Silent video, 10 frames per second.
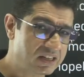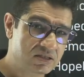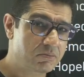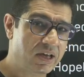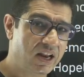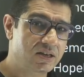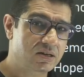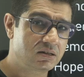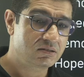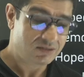the bell icon.
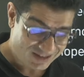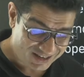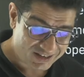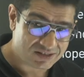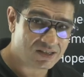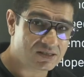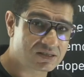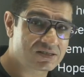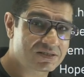I insist.